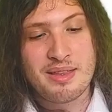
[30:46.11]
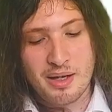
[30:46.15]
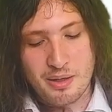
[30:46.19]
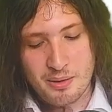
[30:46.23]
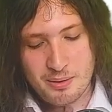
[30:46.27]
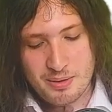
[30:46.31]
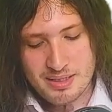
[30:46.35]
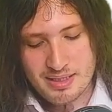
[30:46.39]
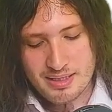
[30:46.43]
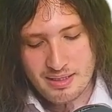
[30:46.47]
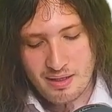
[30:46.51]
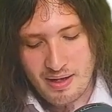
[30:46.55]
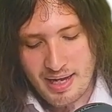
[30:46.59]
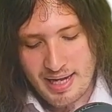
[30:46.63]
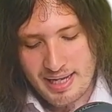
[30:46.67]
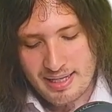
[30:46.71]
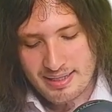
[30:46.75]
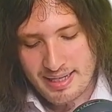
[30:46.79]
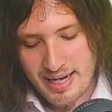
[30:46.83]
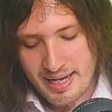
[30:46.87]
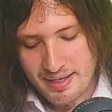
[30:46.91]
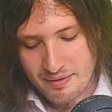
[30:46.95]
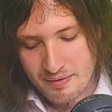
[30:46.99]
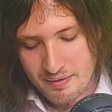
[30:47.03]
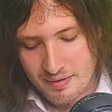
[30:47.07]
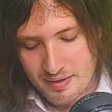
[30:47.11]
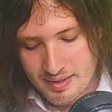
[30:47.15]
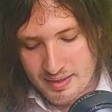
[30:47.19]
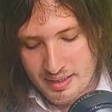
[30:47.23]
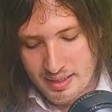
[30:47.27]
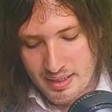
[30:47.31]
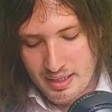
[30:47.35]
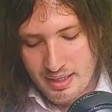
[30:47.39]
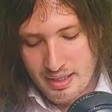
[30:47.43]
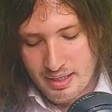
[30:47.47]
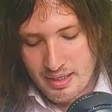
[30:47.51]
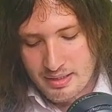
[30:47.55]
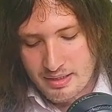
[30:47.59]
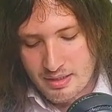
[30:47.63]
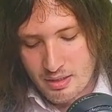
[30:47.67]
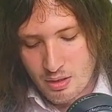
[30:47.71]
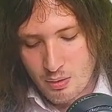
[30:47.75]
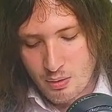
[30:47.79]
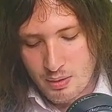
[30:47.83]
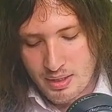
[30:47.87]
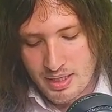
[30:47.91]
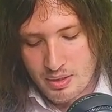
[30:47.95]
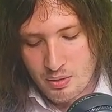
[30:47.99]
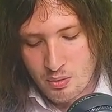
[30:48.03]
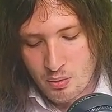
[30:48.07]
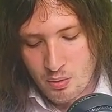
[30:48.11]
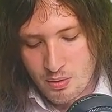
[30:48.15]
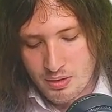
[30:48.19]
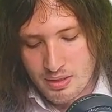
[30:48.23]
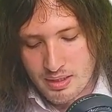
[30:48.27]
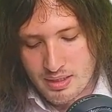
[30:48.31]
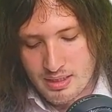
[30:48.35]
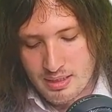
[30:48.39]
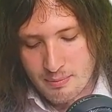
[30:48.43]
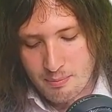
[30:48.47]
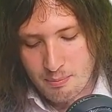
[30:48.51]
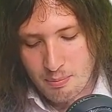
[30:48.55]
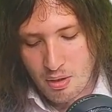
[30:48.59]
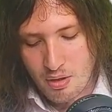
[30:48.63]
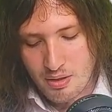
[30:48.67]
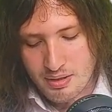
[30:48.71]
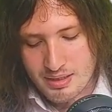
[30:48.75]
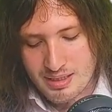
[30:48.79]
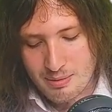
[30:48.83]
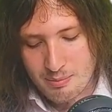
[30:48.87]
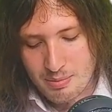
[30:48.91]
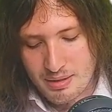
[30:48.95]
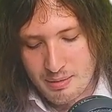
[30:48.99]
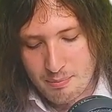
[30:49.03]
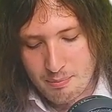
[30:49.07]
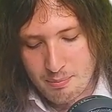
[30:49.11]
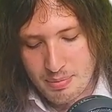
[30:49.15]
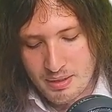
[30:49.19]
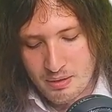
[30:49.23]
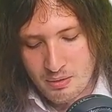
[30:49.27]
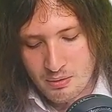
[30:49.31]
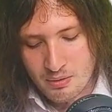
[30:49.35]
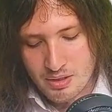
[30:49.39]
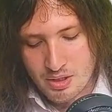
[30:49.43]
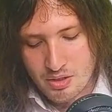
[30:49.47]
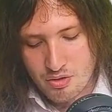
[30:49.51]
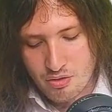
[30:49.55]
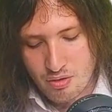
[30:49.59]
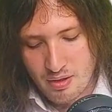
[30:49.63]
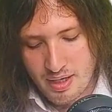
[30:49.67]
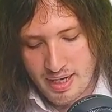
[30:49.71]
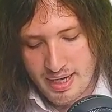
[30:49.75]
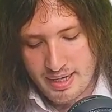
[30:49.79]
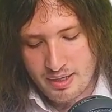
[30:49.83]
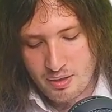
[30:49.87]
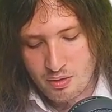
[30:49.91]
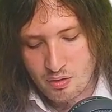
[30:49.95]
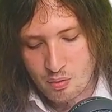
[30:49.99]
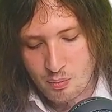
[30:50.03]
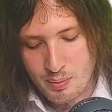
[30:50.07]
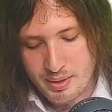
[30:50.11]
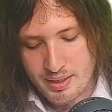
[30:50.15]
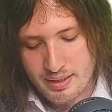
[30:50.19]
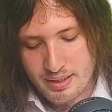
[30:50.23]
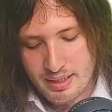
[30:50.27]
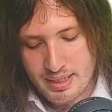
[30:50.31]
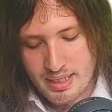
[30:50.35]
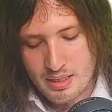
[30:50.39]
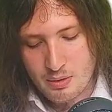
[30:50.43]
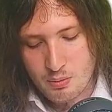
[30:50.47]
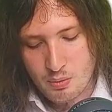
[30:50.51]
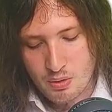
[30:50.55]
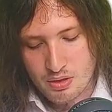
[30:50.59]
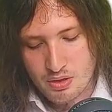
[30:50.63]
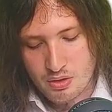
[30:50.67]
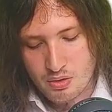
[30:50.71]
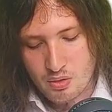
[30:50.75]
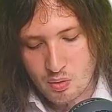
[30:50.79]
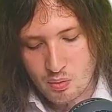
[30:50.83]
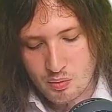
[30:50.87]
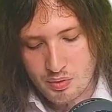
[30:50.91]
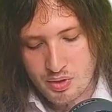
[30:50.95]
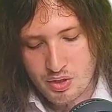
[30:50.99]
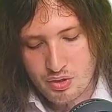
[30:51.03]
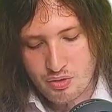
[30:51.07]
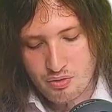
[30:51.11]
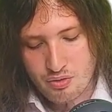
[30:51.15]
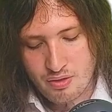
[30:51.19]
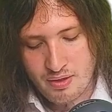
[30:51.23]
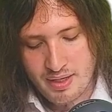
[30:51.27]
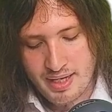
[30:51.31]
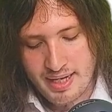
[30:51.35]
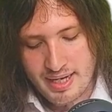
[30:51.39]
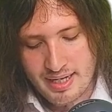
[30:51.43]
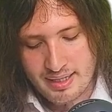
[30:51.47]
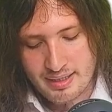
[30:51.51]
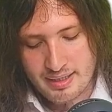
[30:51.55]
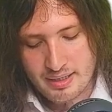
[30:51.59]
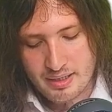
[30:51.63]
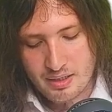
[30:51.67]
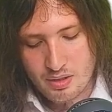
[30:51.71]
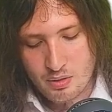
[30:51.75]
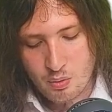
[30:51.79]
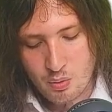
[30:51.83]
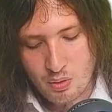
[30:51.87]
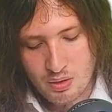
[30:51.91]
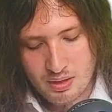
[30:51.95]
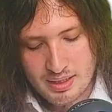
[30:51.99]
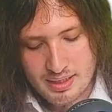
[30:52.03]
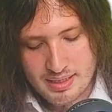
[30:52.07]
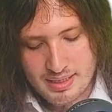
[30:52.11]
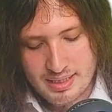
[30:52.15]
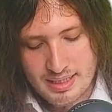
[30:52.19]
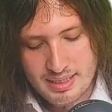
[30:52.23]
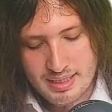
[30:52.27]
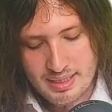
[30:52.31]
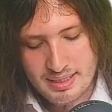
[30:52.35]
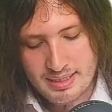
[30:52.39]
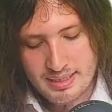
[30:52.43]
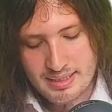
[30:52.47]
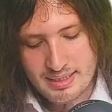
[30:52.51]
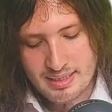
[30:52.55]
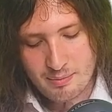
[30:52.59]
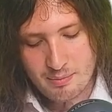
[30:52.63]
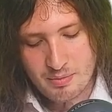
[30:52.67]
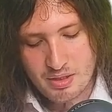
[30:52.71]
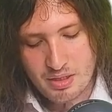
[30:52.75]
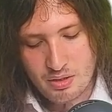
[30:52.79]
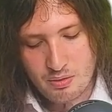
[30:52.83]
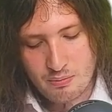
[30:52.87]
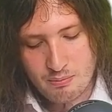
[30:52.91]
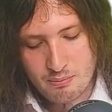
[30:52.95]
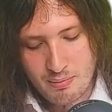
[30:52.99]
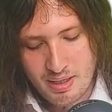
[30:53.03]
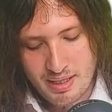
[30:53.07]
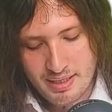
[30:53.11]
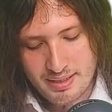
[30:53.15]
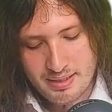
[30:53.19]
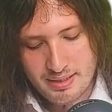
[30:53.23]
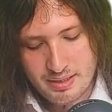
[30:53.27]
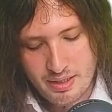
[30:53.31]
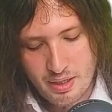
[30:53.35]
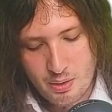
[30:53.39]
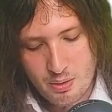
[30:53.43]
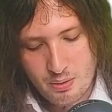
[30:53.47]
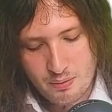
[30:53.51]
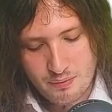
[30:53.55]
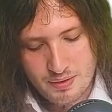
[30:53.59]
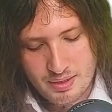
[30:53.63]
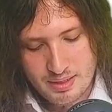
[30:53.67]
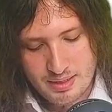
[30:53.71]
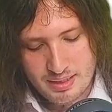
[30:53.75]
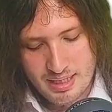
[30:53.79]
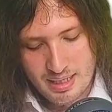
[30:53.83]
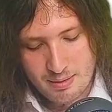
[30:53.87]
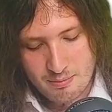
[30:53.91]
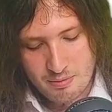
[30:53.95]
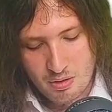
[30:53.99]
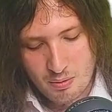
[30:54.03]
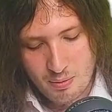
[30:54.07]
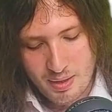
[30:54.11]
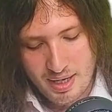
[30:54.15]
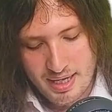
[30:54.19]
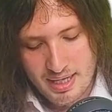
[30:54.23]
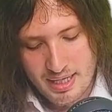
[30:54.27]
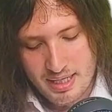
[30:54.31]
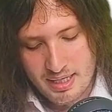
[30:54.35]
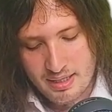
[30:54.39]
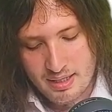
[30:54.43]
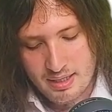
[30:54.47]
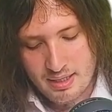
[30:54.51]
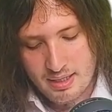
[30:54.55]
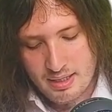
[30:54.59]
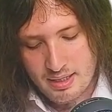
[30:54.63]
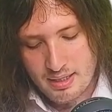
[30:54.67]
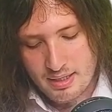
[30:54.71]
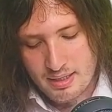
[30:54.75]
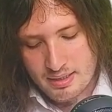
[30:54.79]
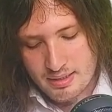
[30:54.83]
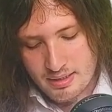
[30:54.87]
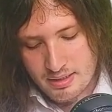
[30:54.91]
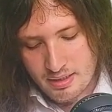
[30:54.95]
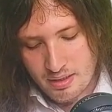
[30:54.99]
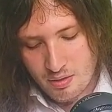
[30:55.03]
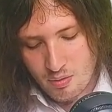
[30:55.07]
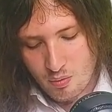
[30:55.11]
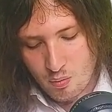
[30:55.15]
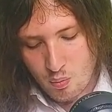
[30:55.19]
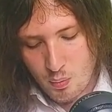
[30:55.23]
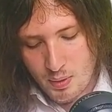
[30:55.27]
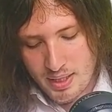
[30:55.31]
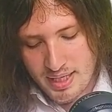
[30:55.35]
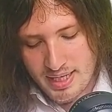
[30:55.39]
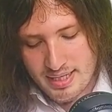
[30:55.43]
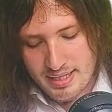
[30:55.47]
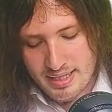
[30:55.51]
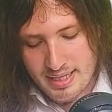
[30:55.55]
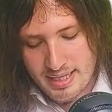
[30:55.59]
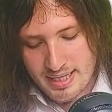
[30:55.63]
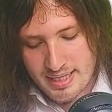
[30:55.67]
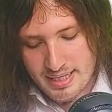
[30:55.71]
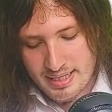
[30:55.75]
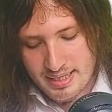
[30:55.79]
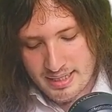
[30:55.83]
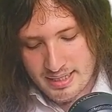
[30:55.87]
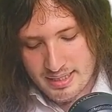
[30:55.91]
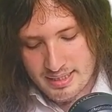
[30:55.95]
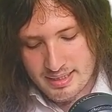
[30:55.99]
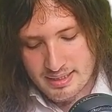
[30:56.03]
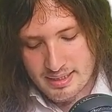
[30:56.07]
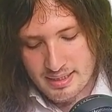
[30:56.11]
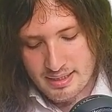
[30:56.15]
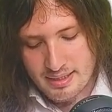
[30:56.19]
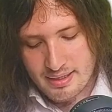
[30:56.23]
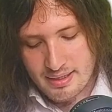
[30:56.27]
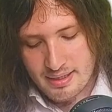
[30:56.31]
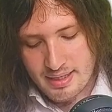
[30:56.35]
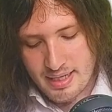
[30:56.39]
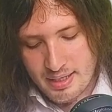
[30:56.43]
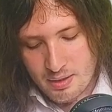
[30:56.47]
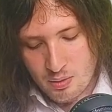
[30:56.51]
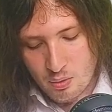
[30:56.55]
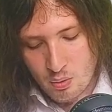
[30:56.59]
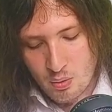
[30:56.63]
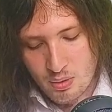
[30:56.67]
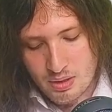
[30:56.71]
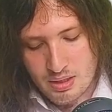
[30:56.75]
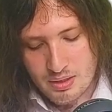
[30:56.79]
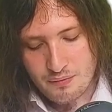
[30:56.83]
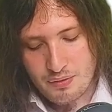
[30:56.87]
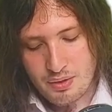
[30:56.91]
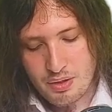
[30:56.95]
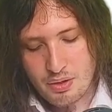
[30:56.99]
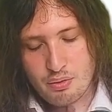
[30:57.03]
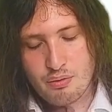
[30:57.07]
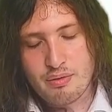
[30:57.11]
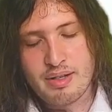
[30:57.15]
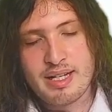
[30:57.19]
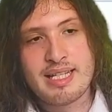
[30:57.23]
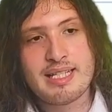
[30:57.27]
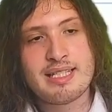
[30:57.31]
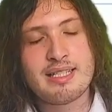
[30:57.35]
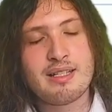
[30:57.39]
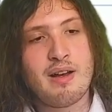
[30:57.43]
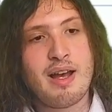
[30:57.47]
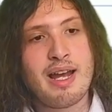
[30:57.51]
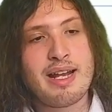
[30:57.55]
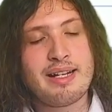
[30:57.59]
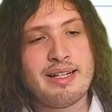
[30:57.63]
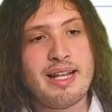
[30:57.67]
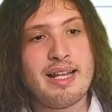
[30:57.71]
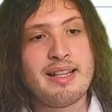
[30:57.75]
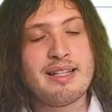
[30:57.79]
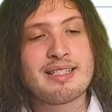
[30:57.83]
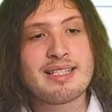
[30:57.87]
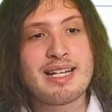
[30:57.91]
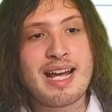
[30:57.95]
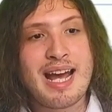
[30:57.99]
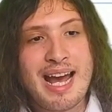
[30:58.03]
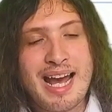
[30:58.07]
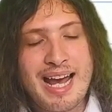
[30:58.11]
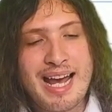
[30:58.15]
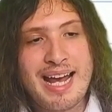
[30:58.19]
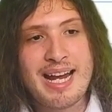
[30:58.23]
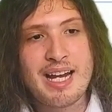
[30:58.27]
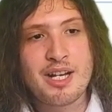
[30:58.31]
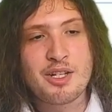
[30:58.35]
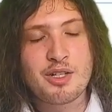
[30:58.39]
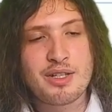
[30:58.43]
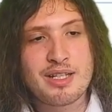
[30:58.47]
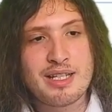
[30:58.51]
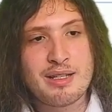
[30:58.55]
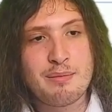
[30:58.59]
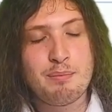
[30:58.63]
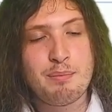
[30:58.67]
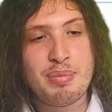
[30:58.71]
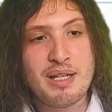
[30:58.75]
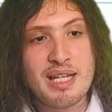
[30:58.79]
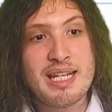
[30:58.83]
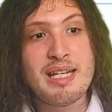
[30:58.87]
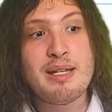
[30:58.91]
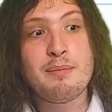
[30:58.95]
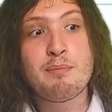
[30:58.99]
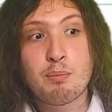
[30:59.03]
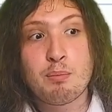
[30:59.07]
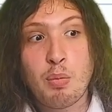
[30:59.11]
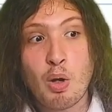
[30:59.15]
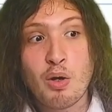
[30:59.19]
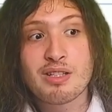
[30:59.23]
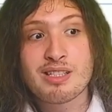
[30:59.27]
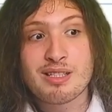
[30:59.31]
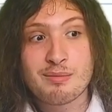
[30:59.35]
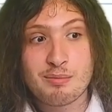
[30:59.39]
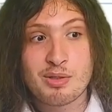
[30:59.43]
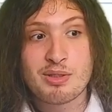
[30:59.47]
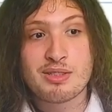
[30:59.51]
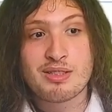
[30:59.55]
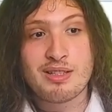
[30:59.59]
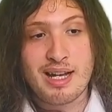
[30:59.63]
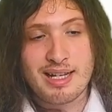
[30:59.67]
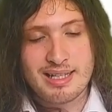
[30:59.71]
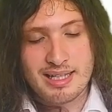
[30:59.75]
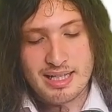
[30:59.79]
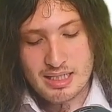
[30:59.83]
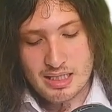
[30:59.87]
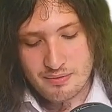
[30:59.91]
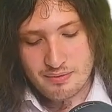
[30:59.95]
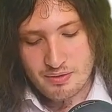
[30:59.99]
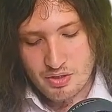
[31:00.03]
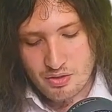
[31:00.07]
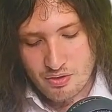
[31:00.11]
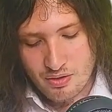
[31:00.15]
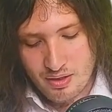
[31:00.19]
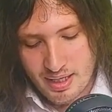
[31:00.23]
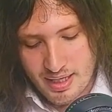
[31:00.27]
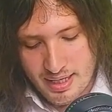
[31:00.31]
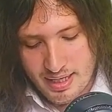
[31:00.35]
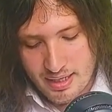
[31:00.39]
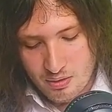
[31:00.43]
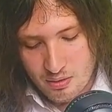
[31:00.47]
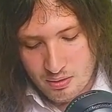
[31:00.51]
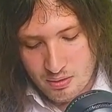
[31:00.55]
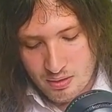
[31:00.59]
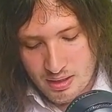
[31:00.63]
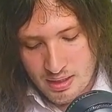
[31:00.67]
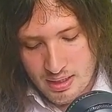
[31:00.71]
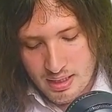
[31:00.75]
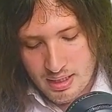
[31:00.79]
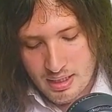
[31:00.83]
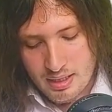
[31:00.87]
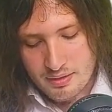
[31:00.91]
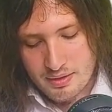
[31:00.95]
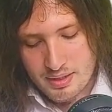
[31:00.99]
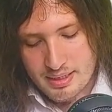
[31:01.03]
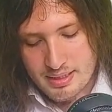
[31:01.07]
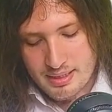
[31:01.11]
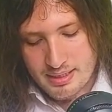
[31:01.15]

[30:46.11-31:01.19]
those side lengths. So in order to possibly build a triangle, we need what's called the triangle inequality. This is something you must know for TMUA. So we need, in order for three side lengths to actually be possible side lengths of a triangle, the